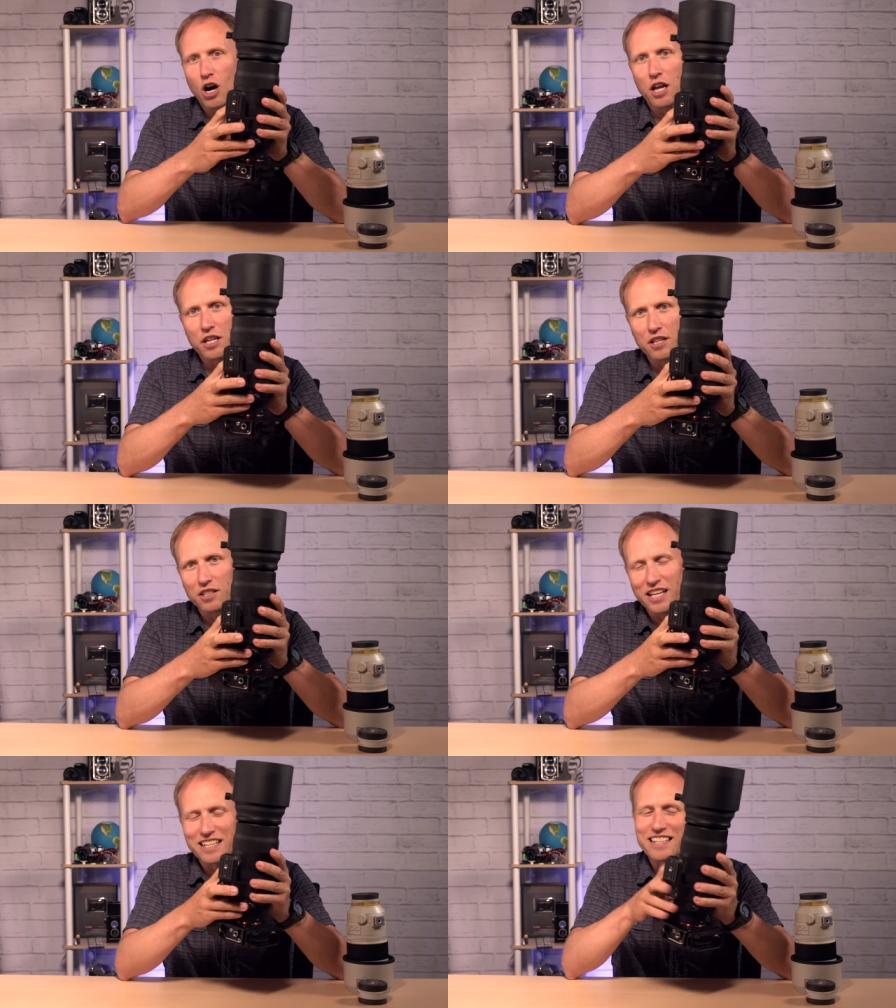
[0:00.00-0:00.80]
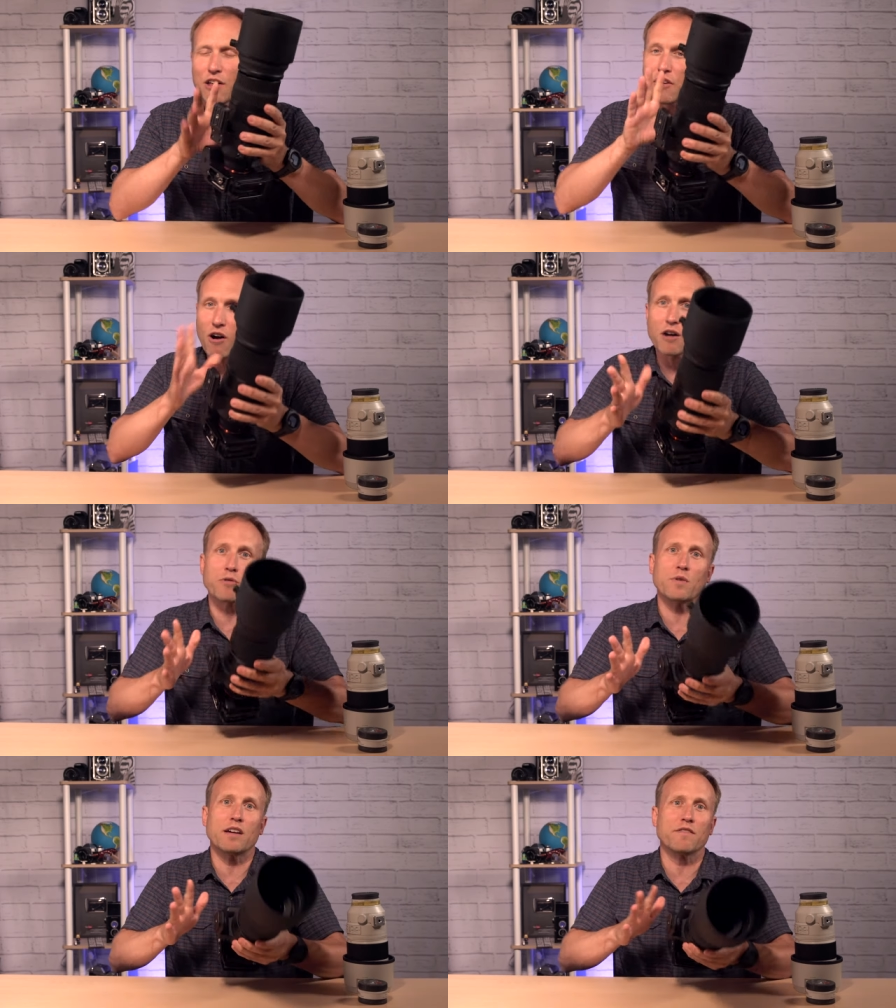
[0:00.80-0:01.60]
on the lens. Now there are
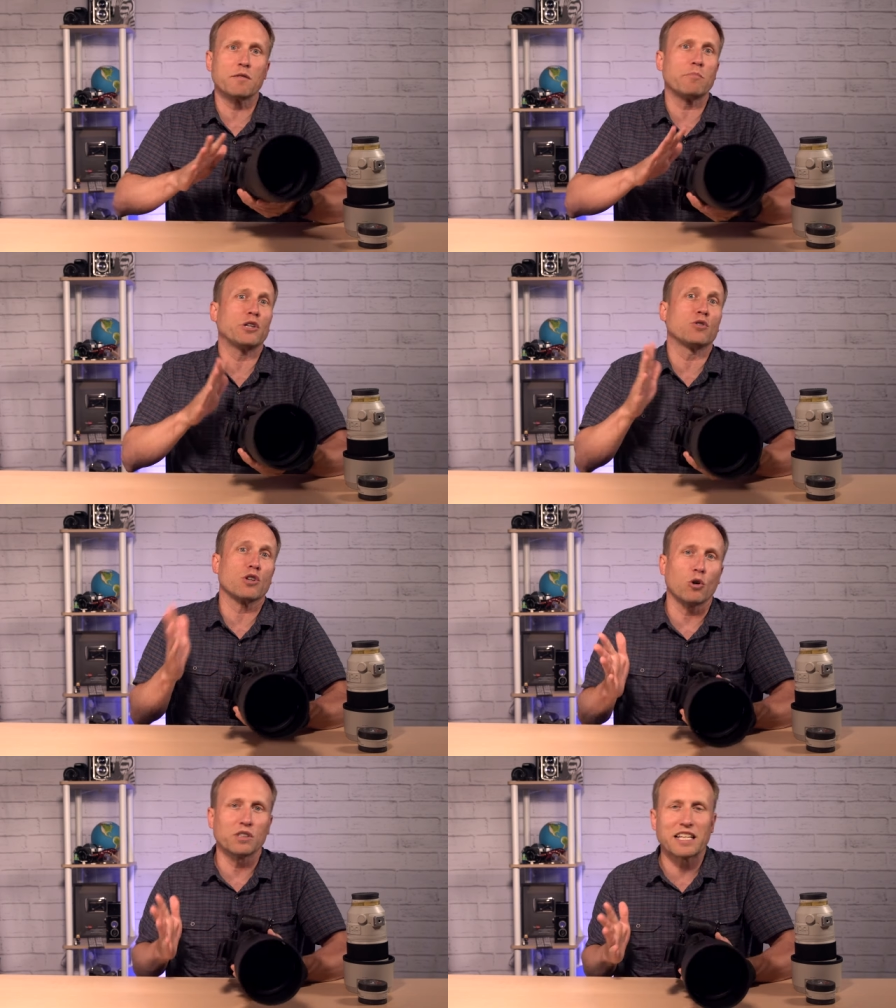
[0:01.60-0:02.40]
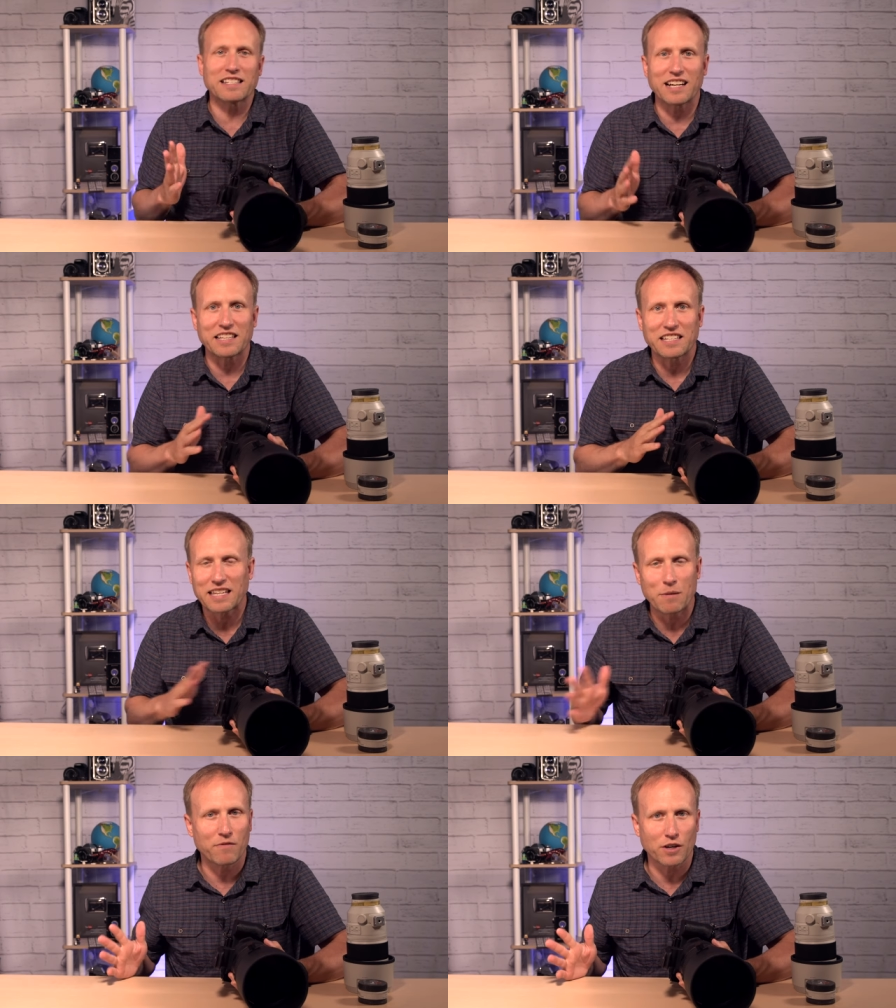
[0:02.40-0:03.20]
three of them, but you can only assign the
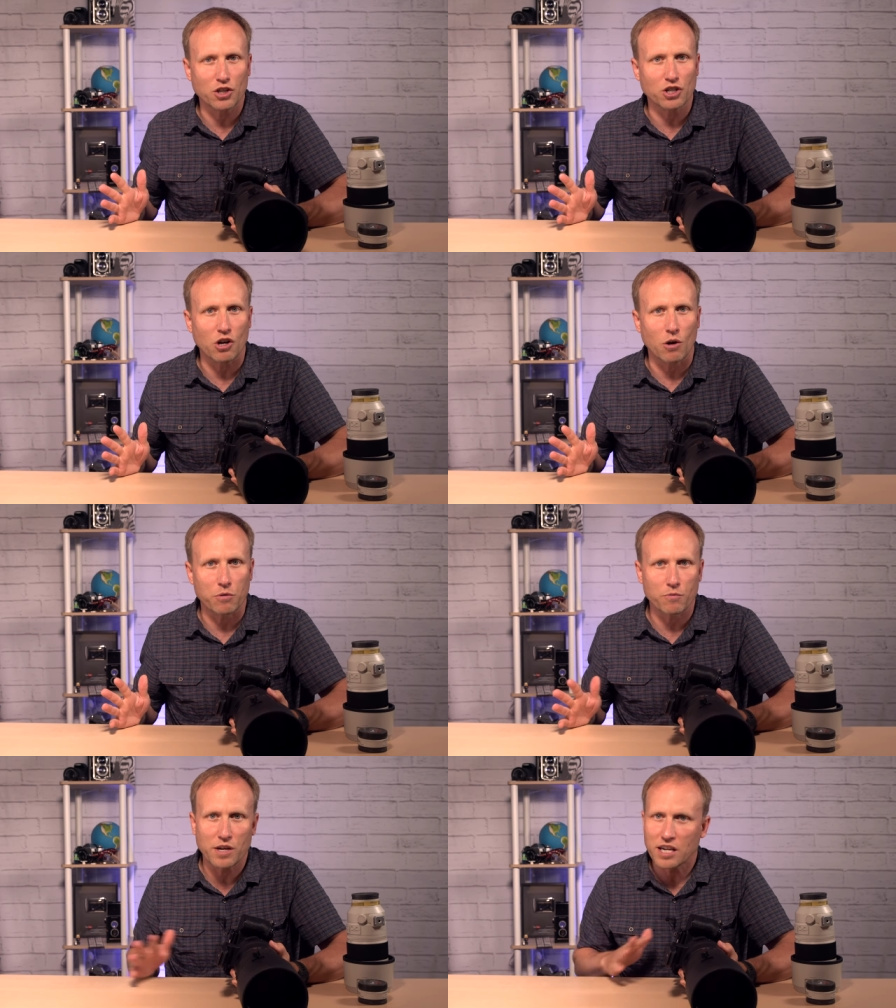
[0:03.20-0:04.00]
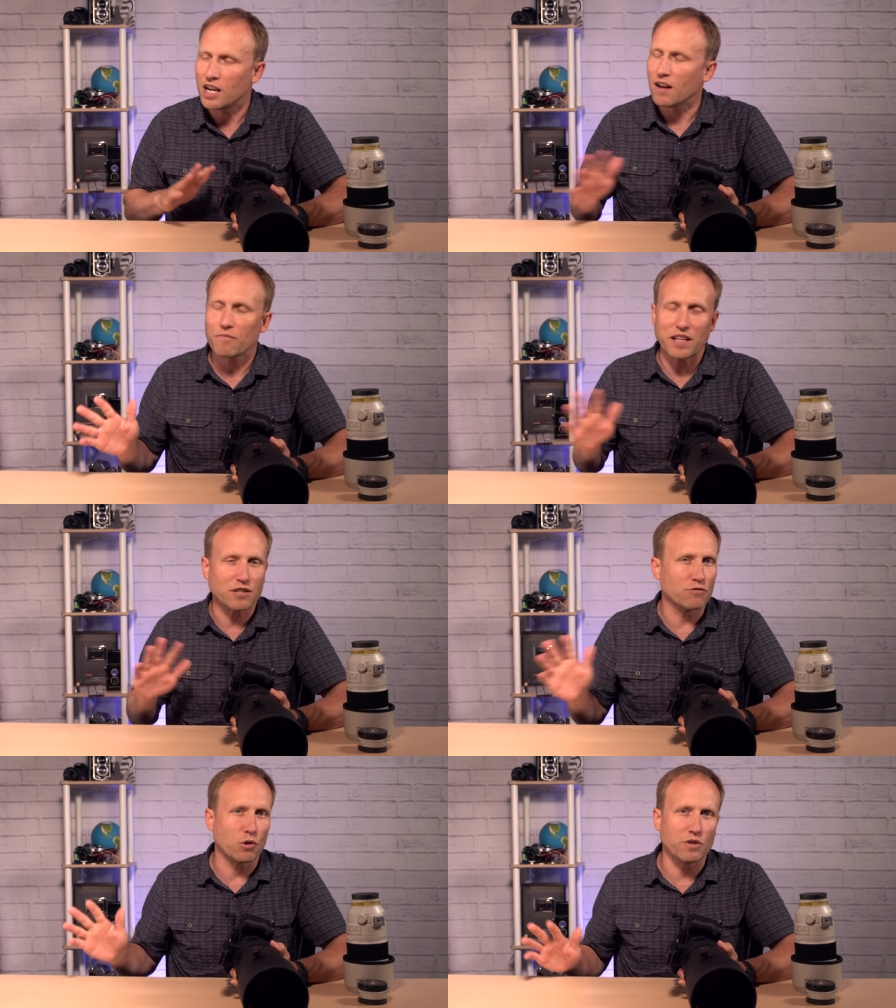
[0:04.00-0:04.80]
same function to all three.
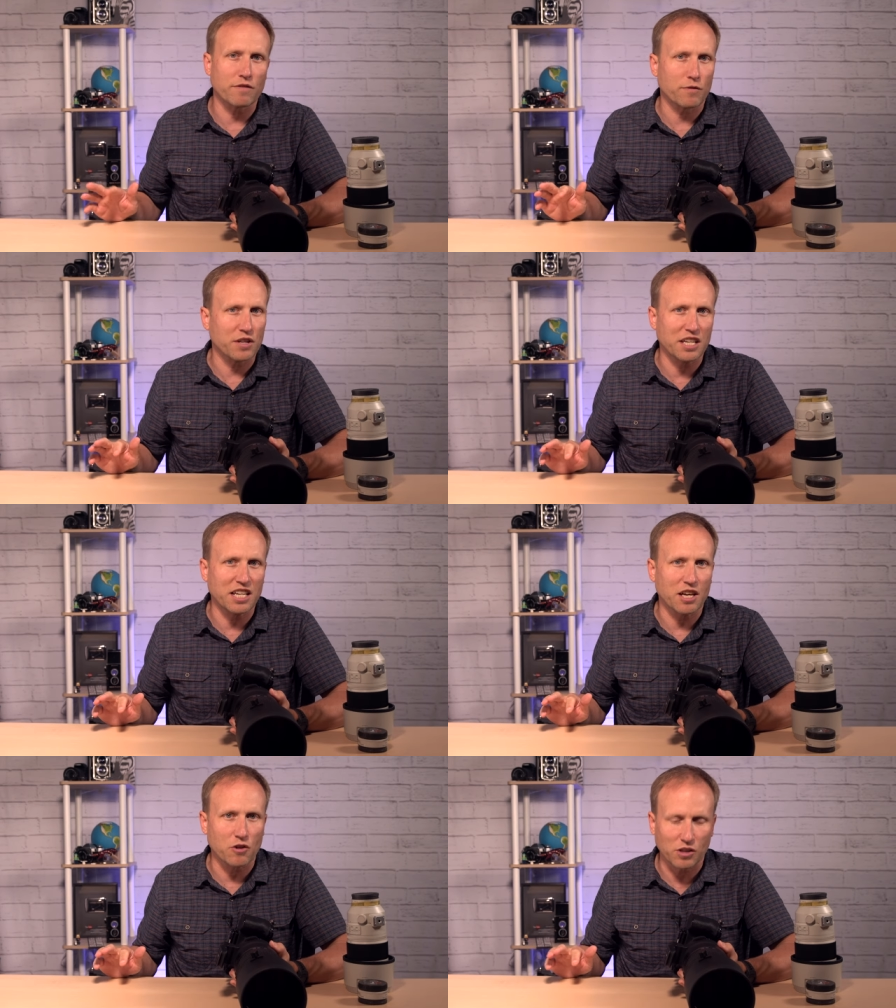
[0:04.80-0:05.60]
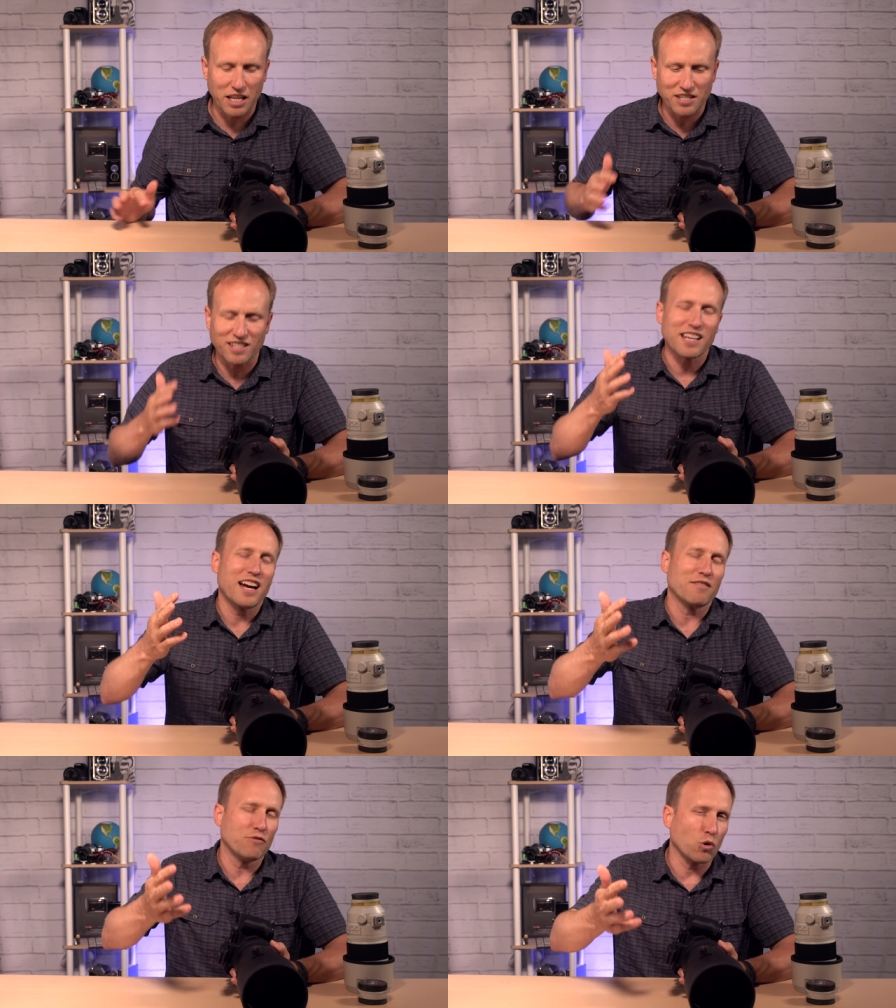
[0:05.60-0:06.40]
That's no different than any other lenses.
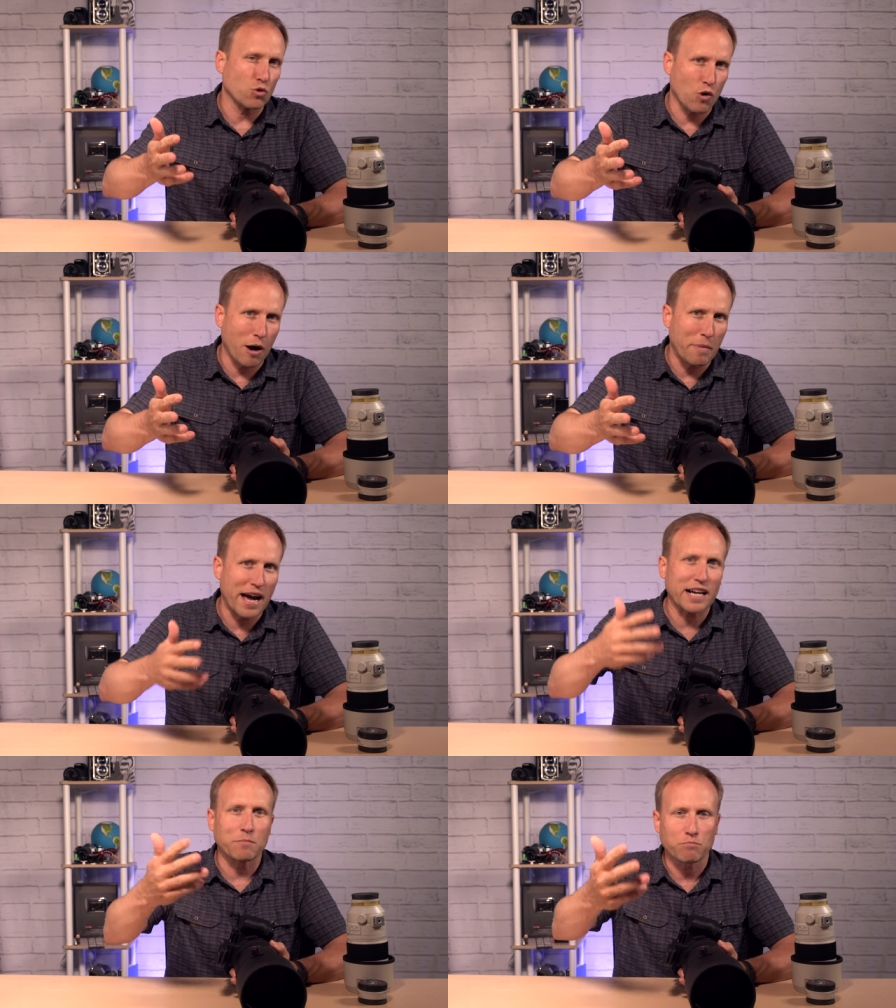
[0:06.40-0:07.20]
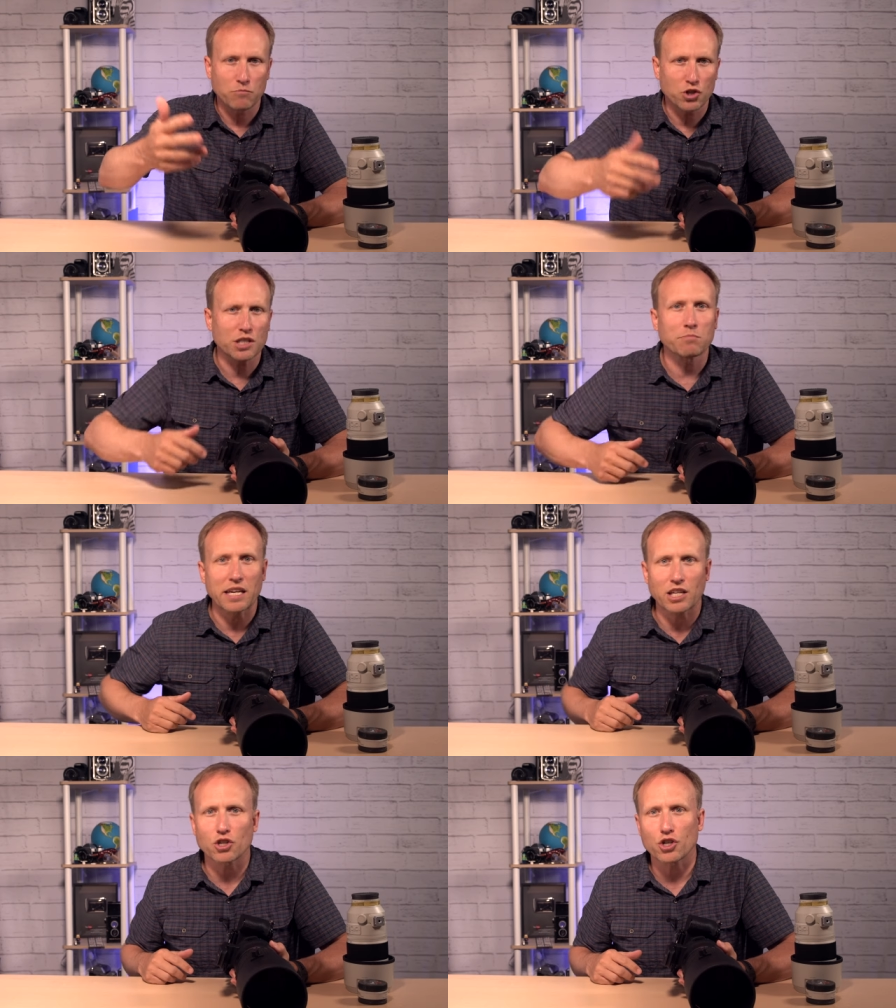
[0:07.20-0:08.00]
No drawback, I'm just
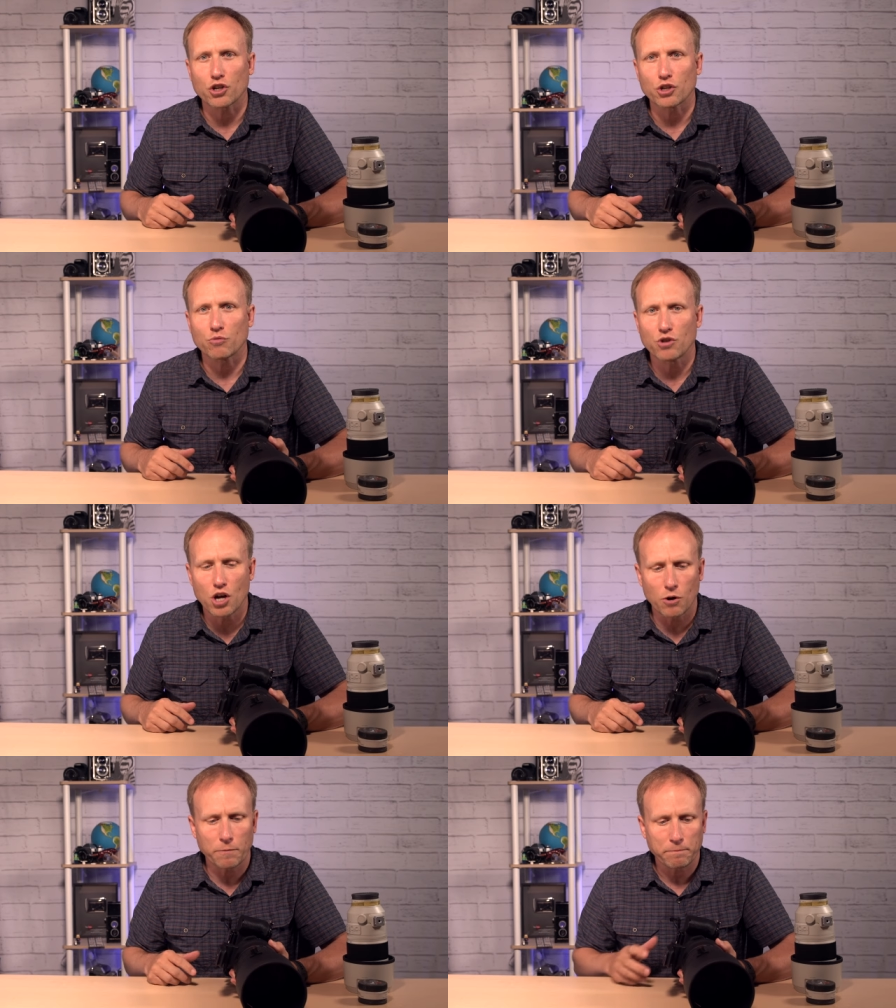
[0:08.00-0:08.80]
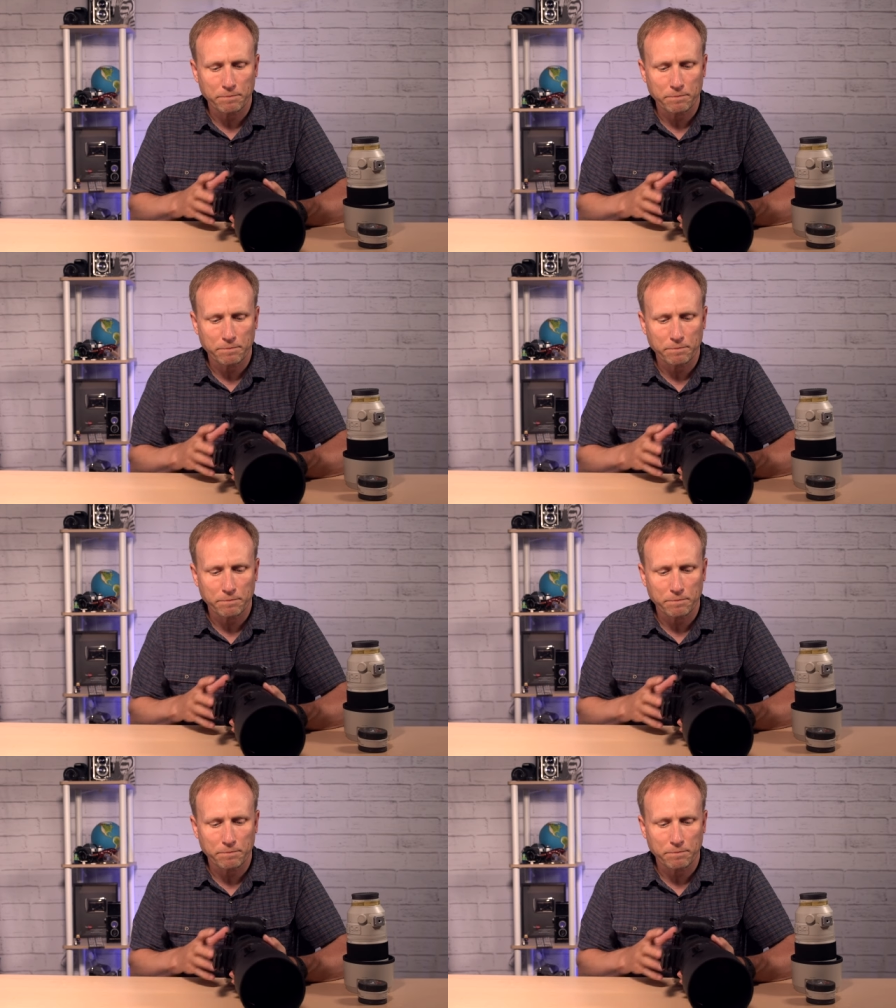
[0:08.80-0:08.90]
making sure you know.